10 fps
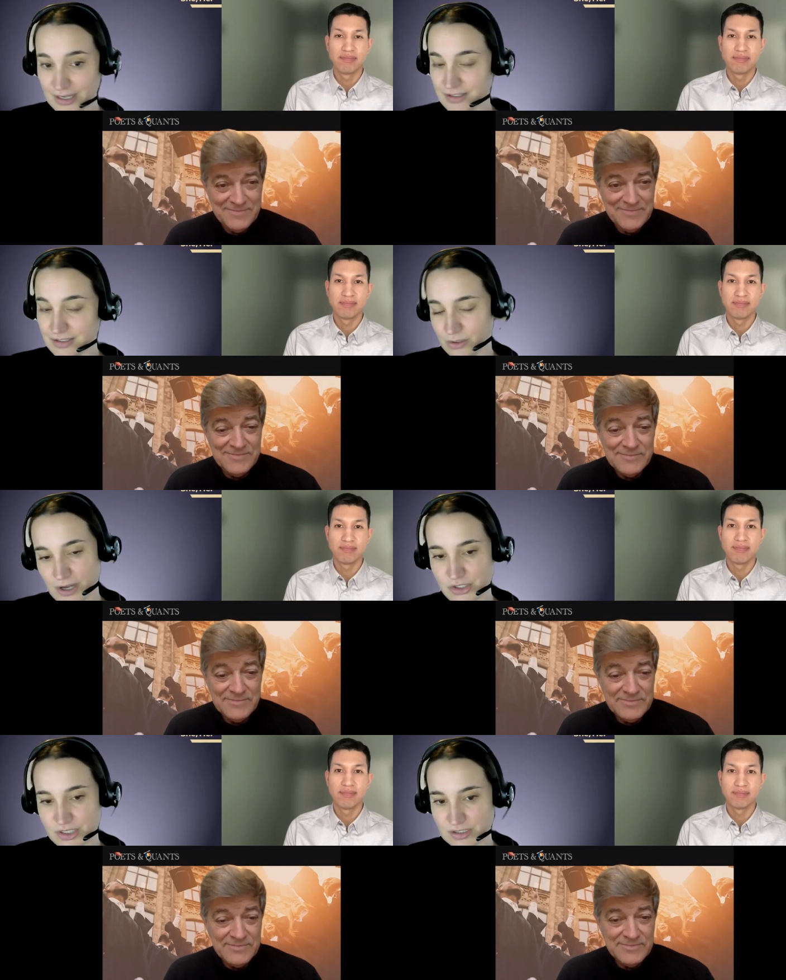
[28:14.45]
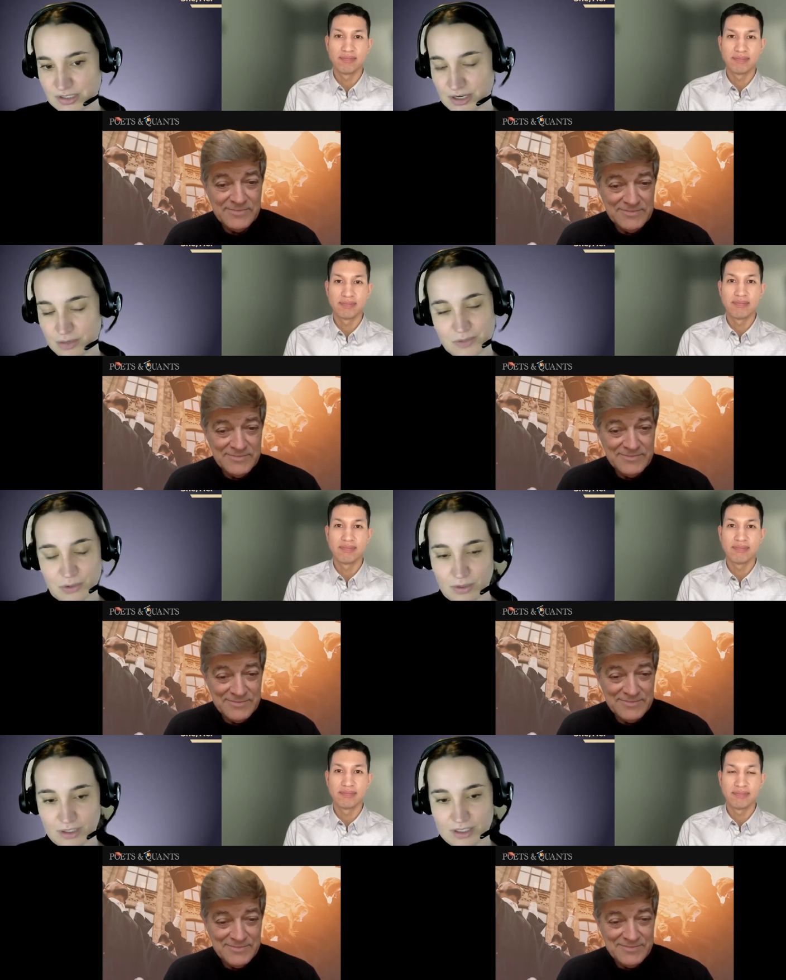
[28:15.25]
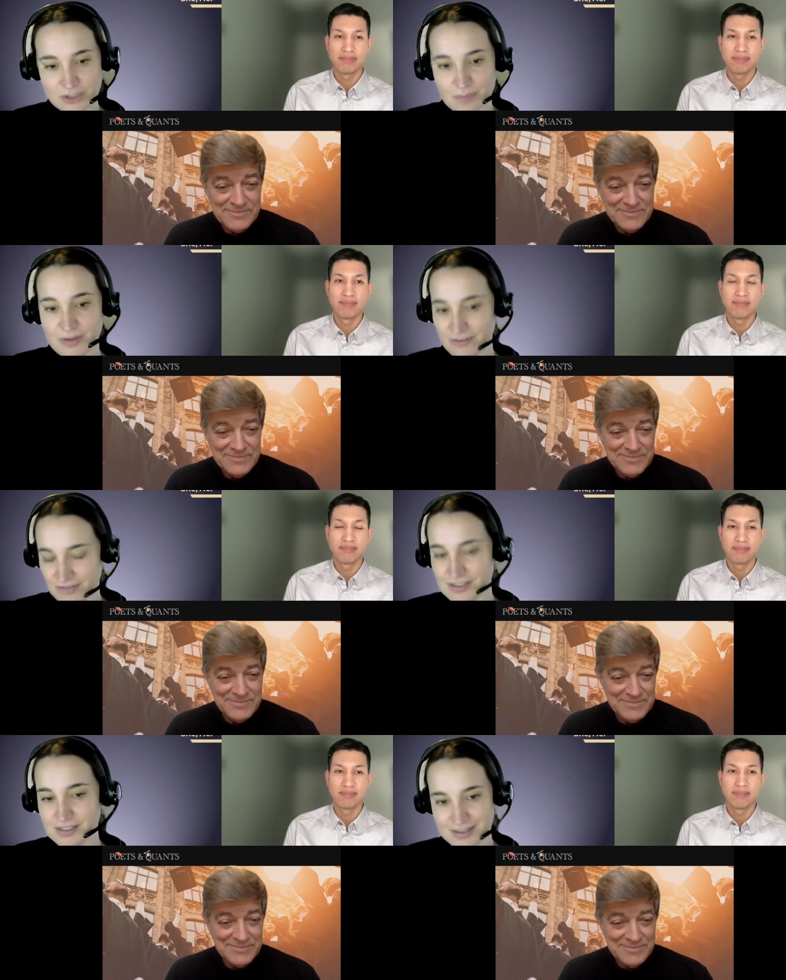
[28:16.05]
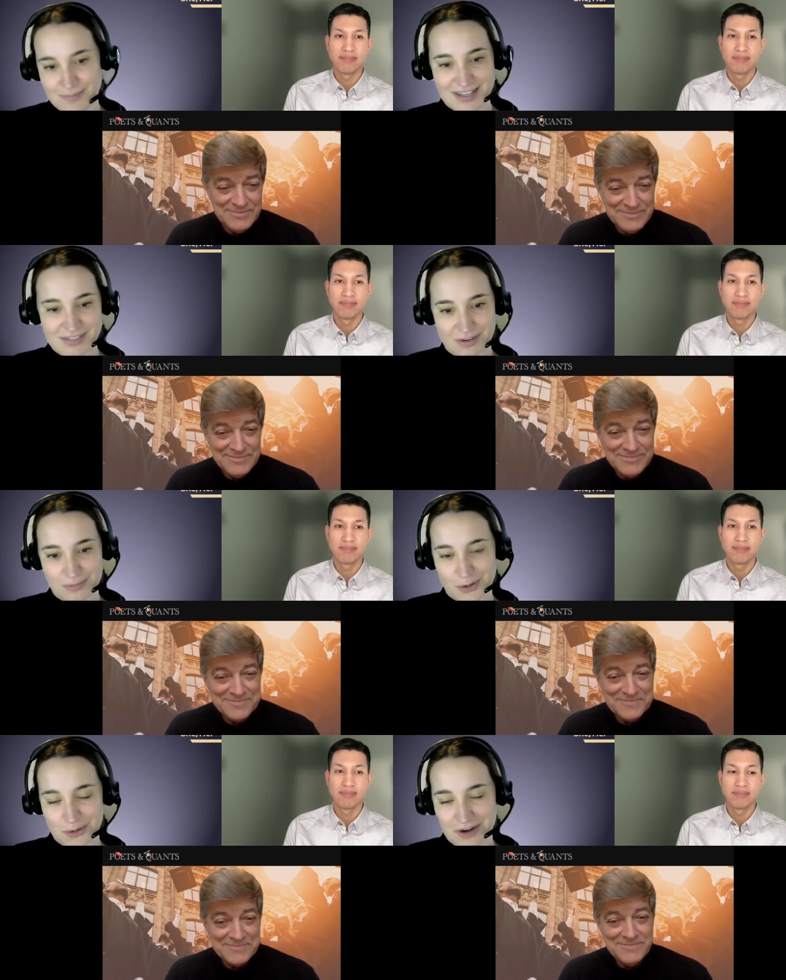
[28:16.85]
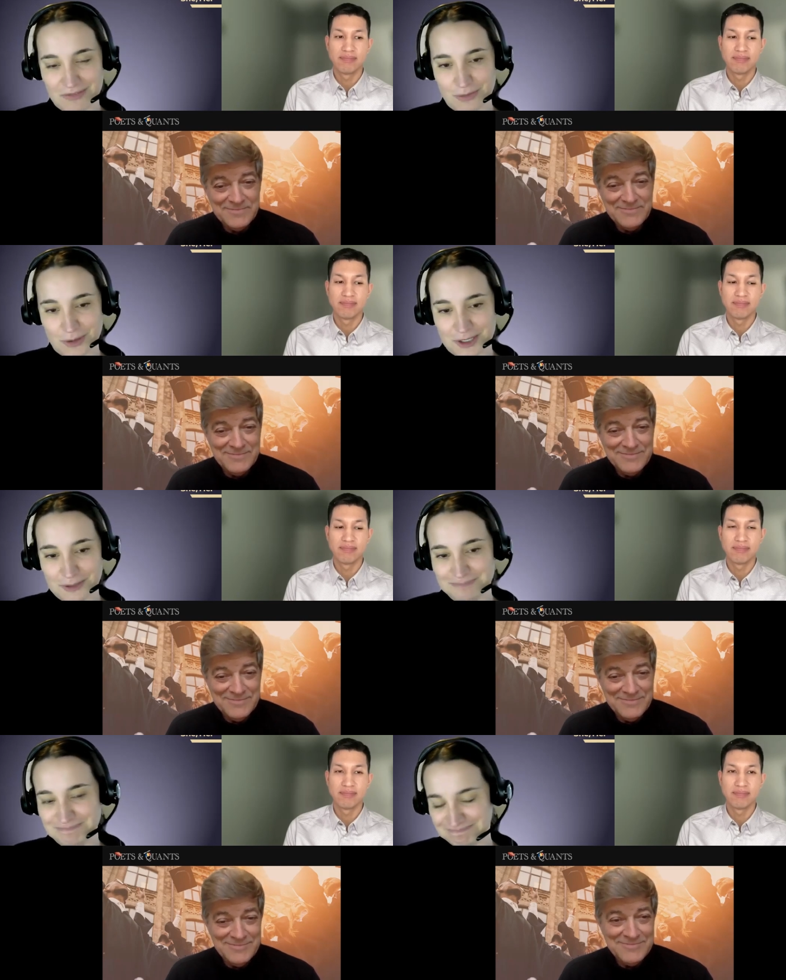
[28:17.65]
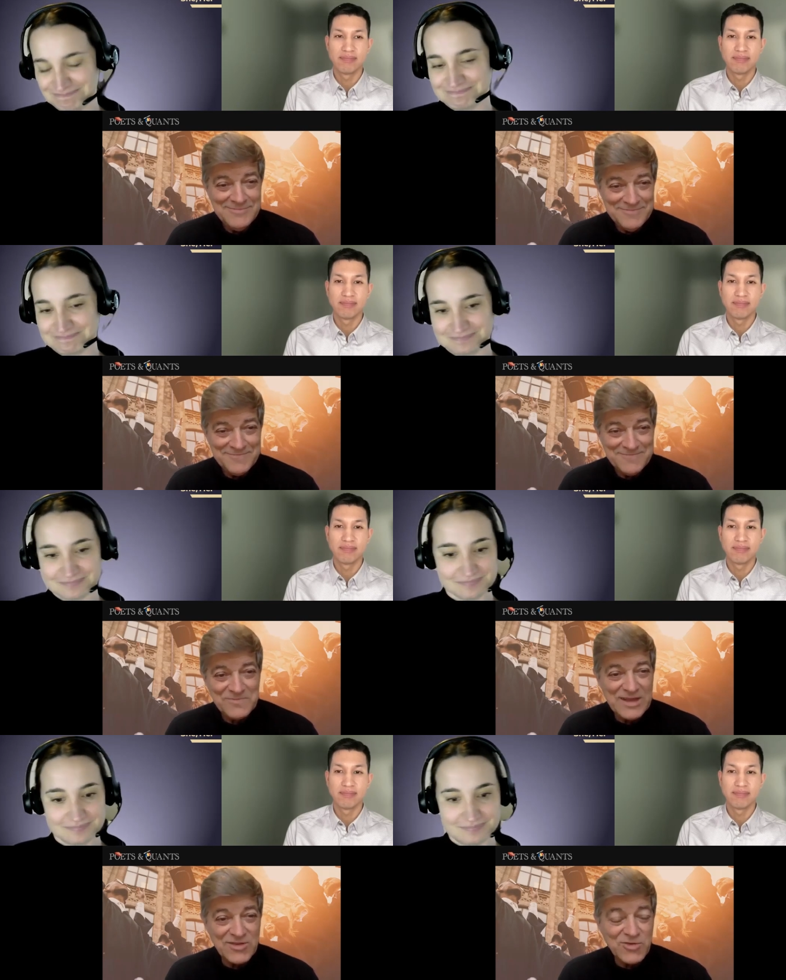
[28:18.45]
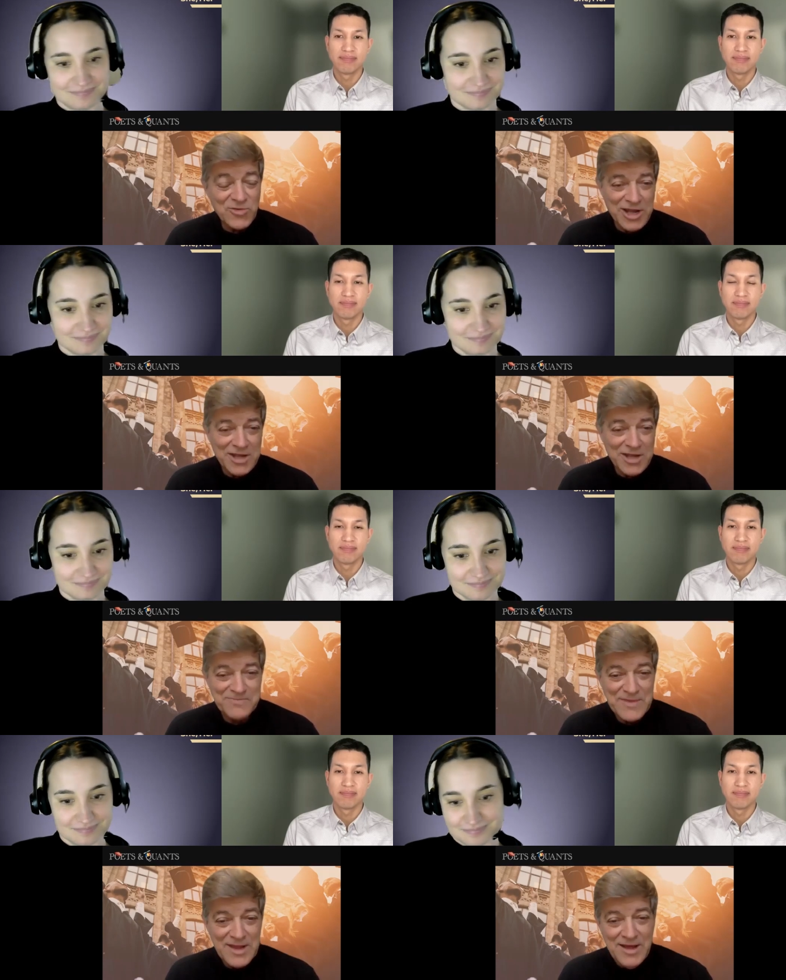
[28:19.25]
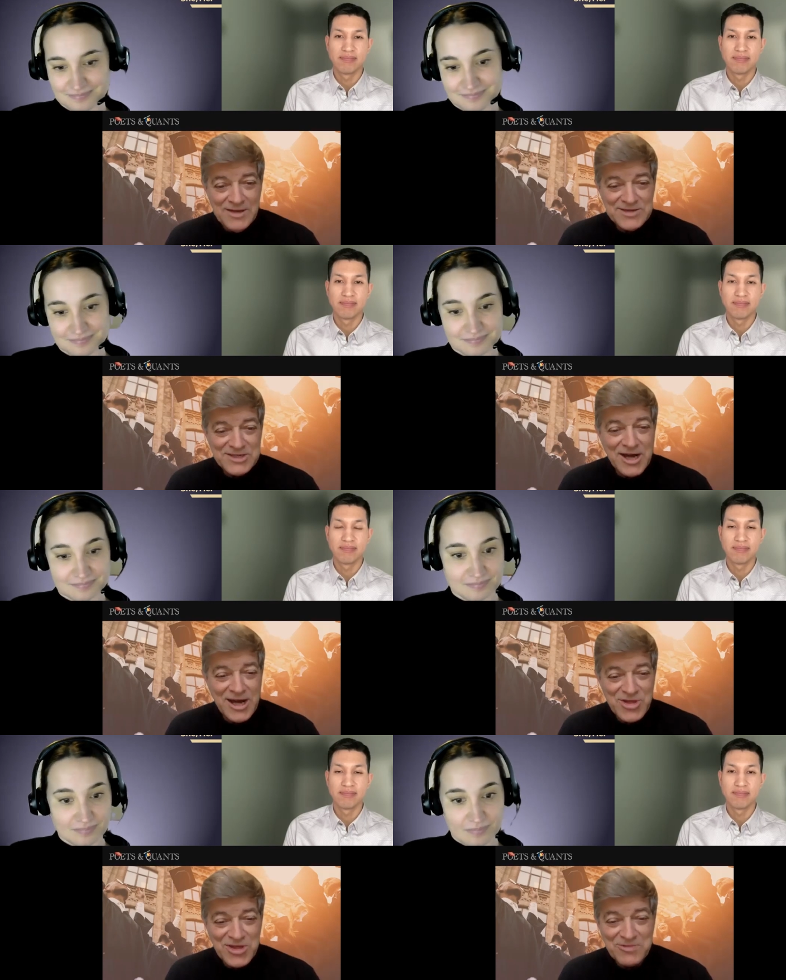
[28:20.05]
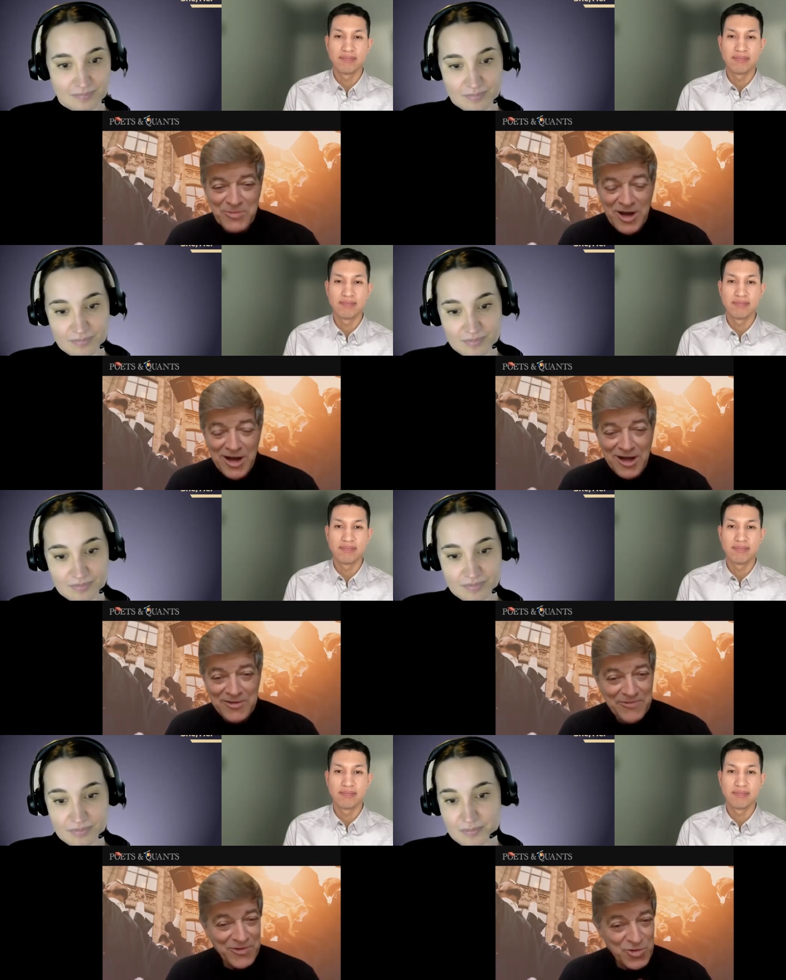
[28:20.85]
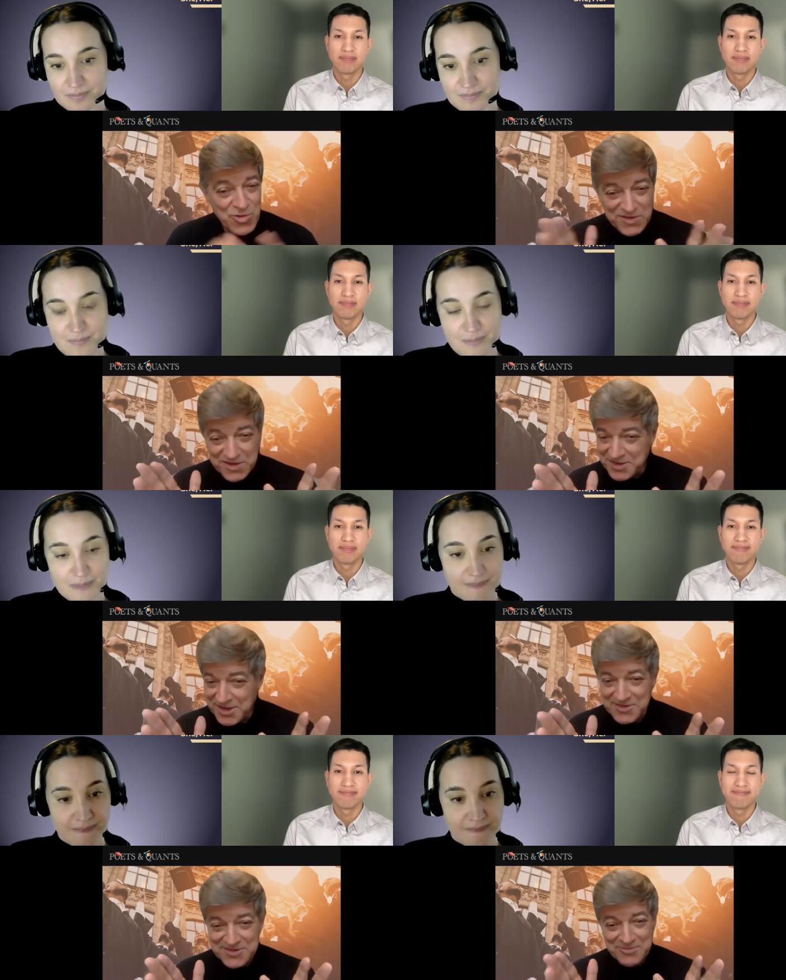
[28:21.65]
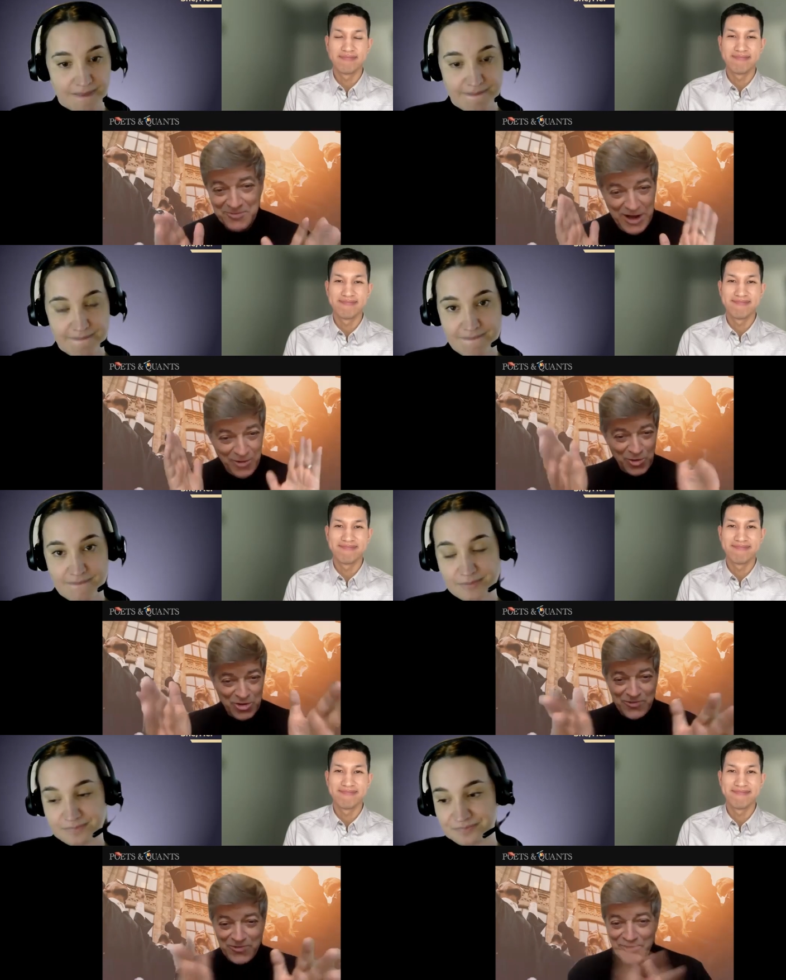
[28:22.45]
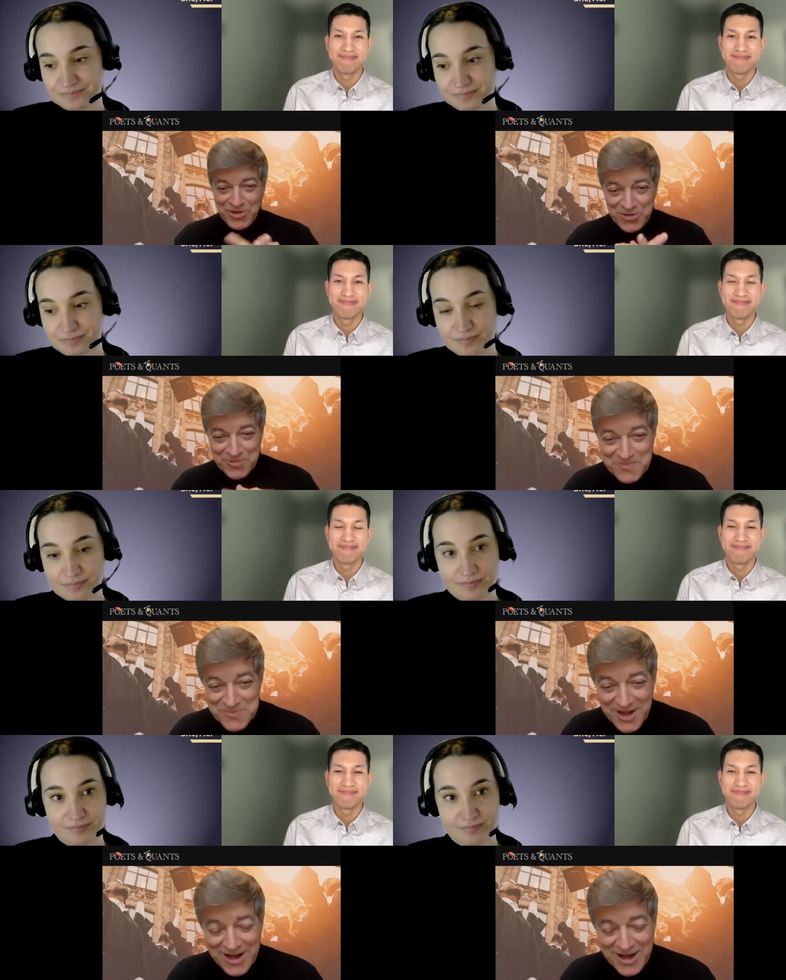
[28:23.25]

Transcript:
Speaker 1: answer questions, and help you really determine if this is the best fit program for you.
Speaker 2: That's great. Takashi, future success. I wish it for you.